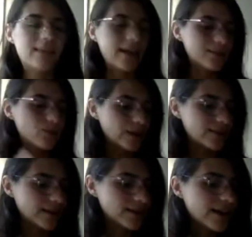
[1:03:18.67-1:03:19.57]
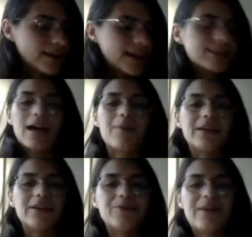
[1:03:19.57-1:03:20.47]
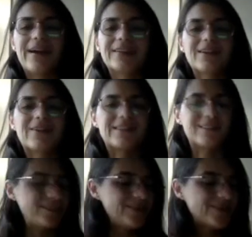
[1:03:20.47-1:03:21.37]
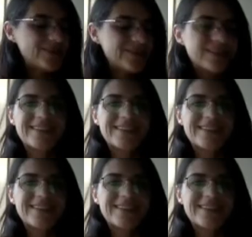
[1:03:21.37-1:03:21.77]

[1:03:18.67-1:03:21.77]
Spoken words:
That was it. Yes, Abby, you may ask a question.